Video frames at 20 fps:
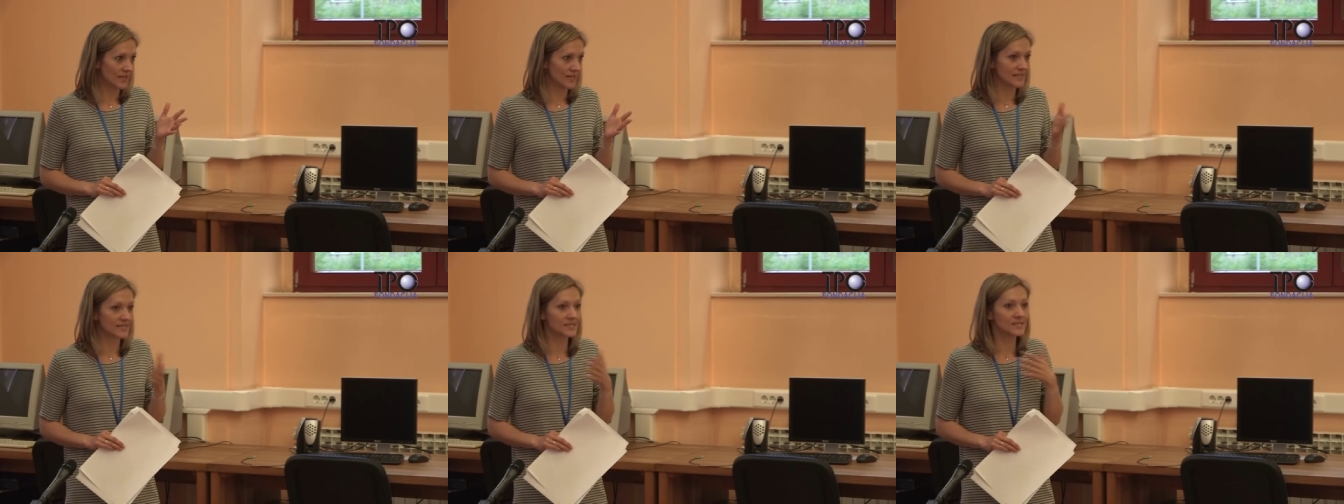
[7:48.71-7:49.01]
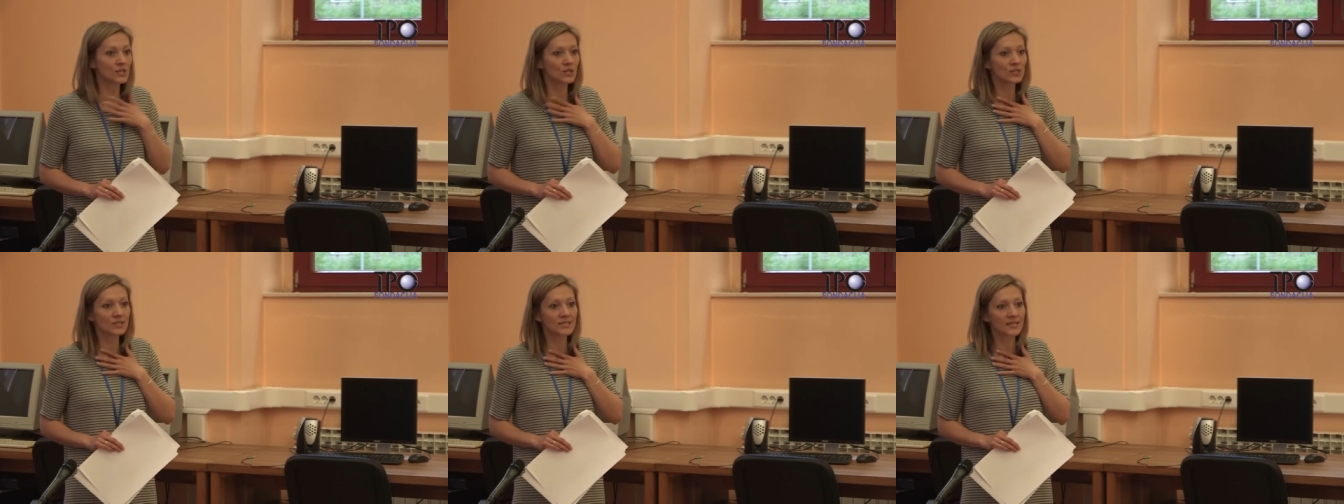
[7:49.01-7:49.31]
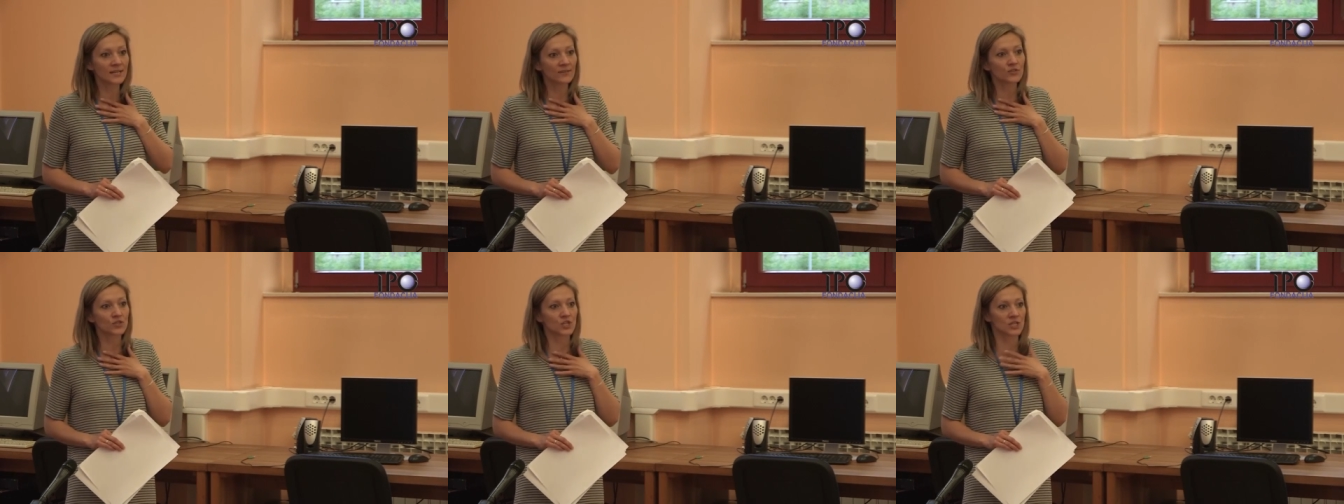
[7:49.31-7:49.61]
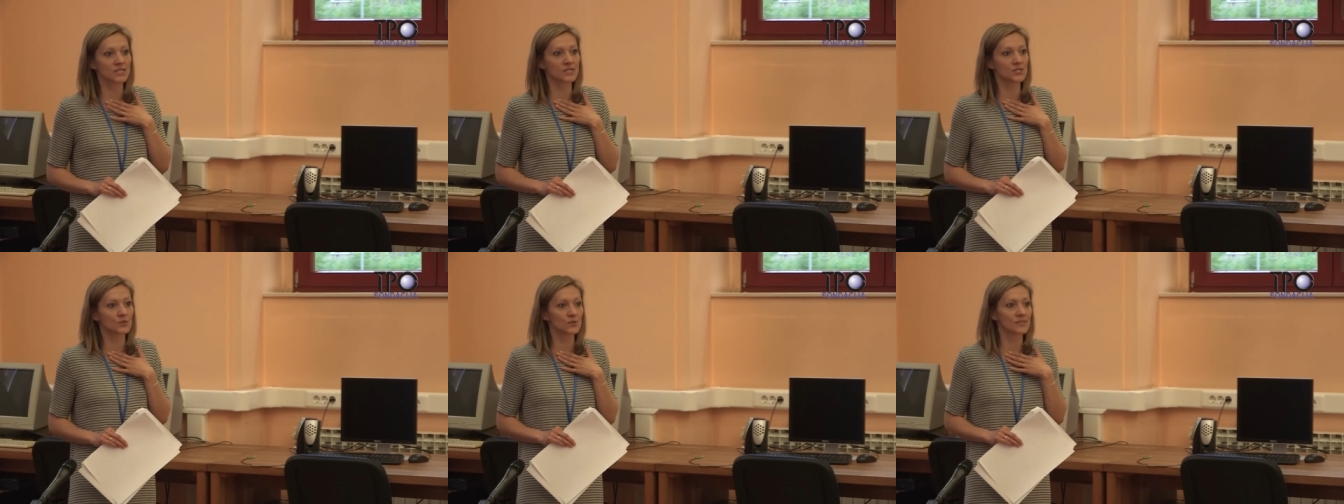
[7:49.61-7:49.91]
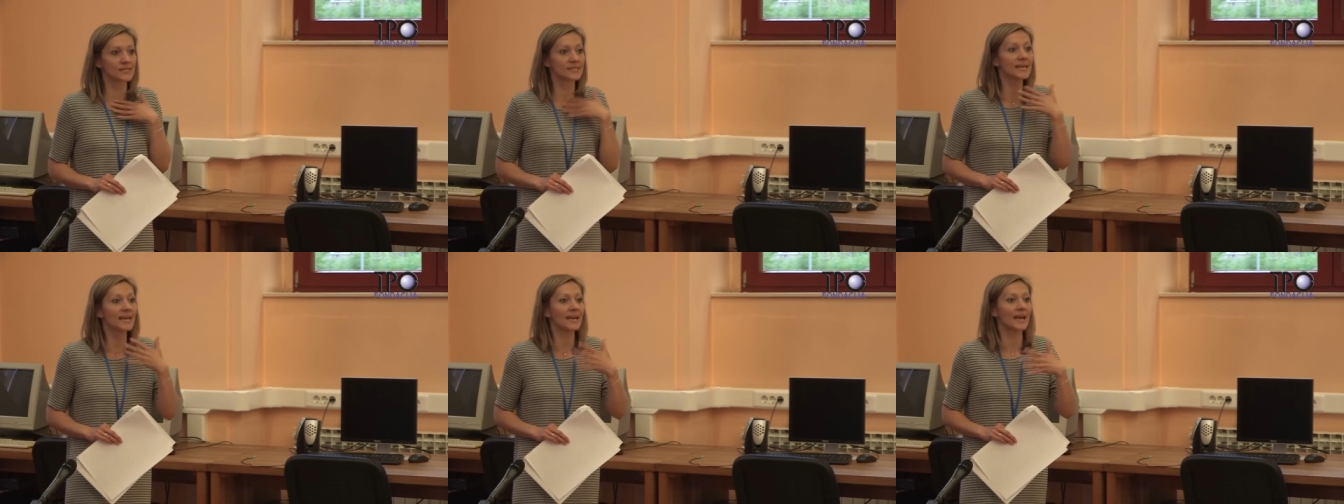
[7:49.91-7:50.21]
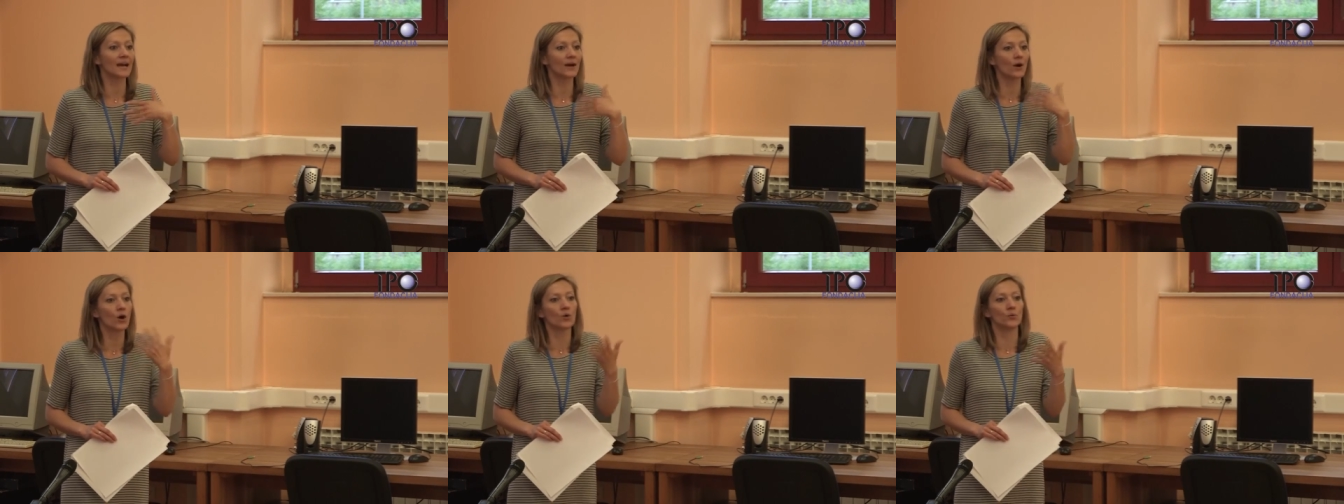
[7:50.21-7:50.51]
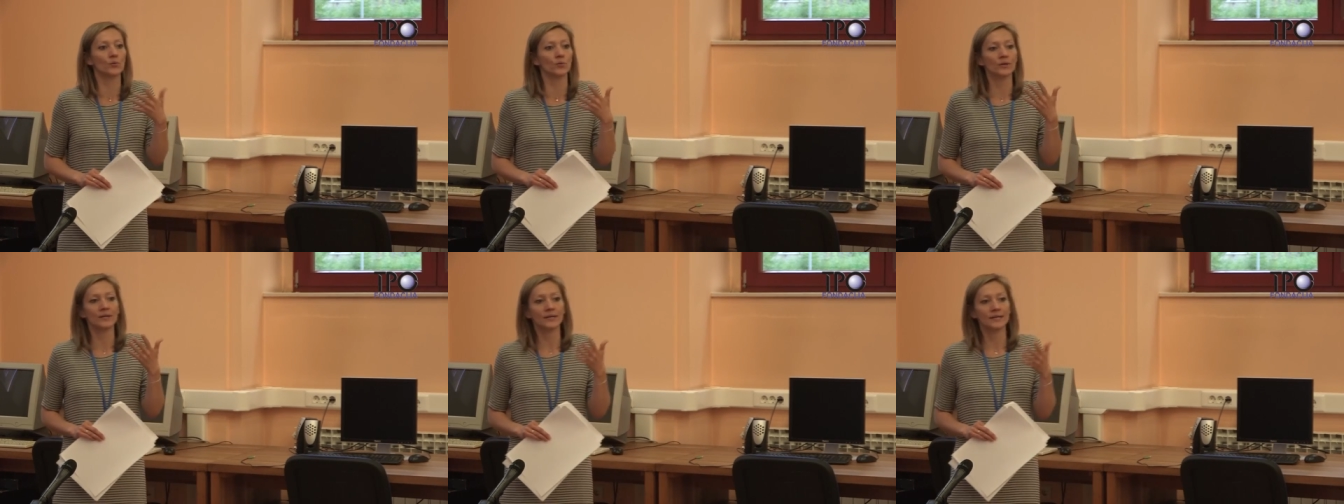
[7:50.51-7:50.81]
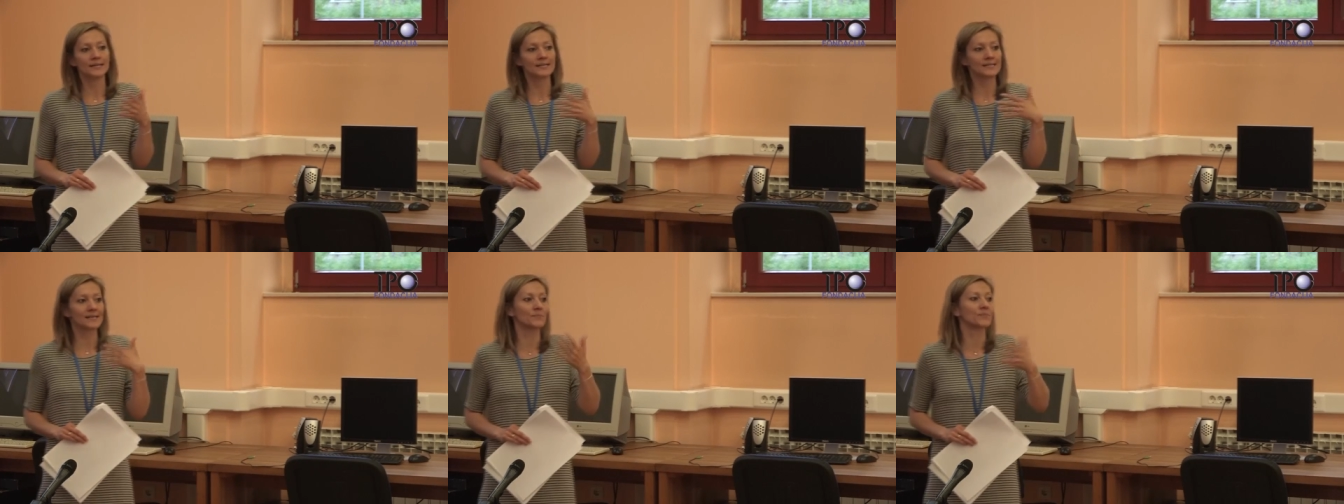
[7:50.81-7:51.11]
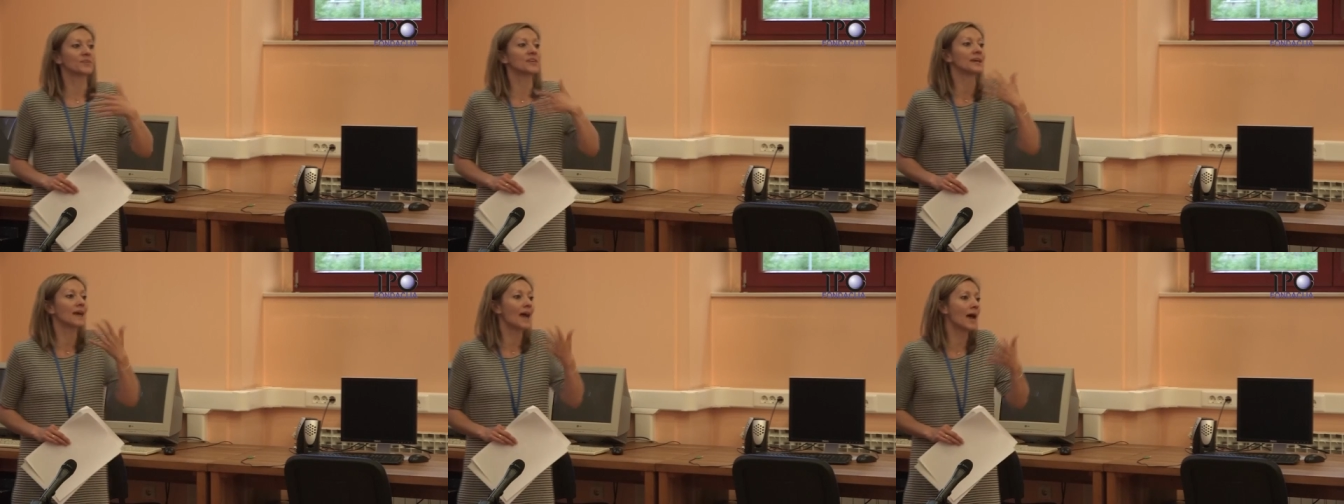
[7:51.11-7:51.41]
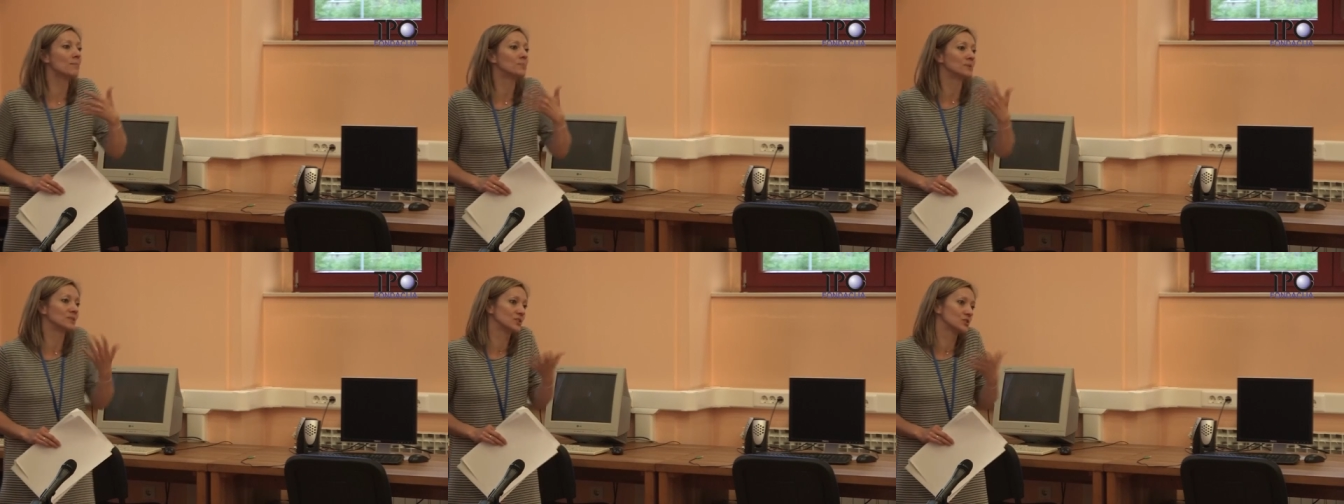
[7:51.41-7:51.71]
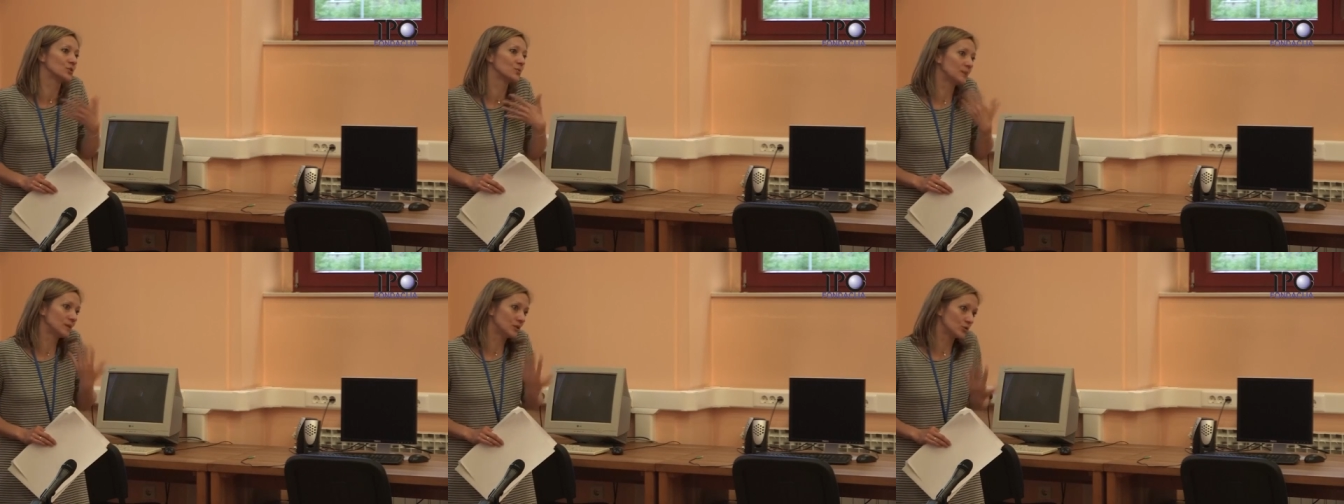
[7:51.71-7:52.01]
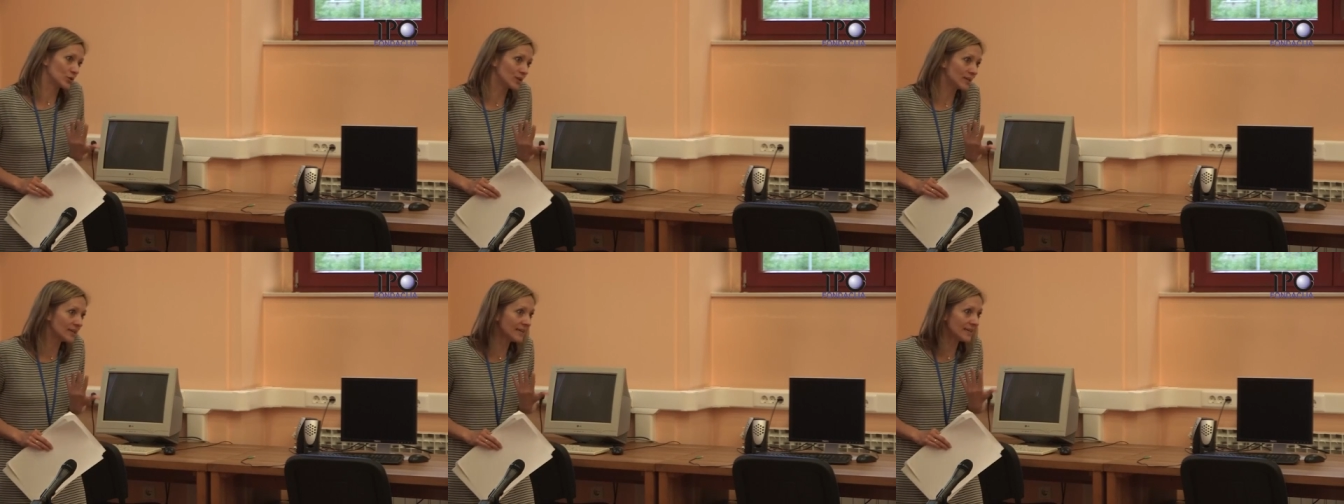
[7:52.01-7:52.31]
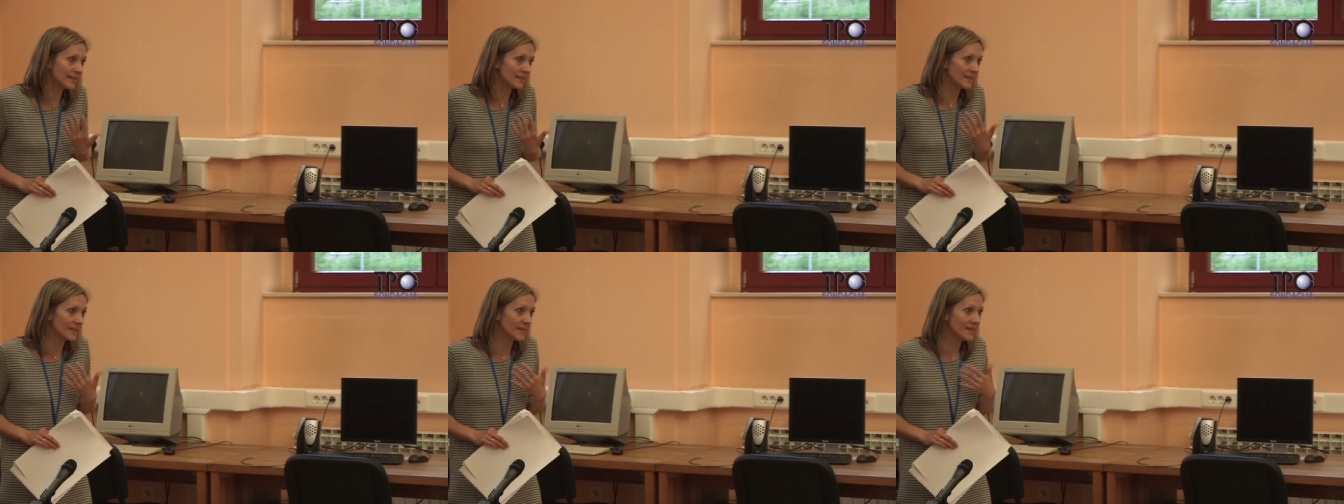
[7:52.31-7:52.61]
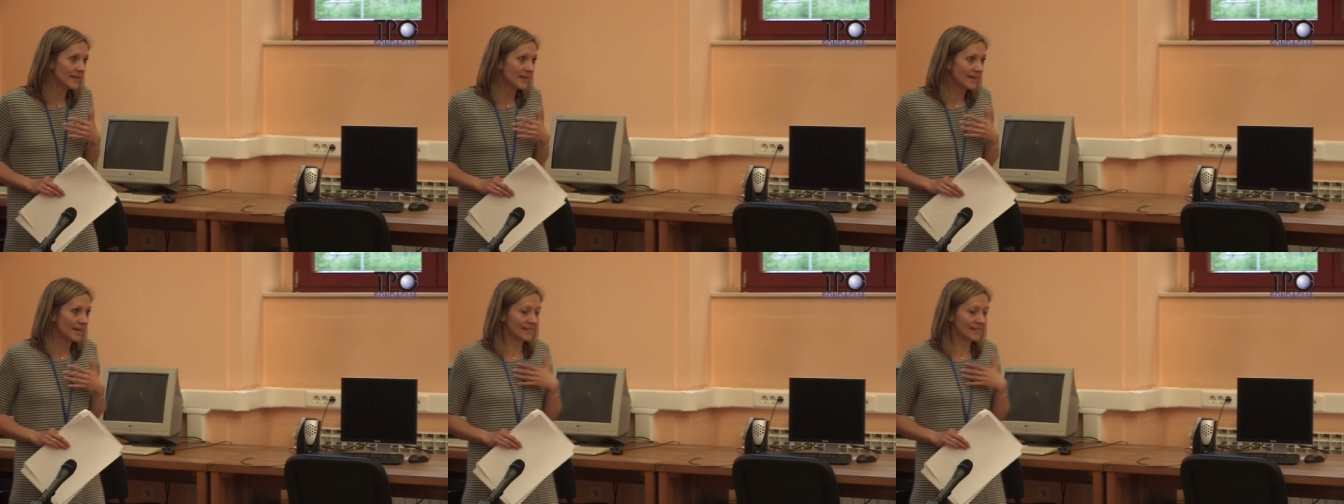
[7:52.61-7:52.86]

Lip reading: It's not enough just to say, oh, something happened to me to heal,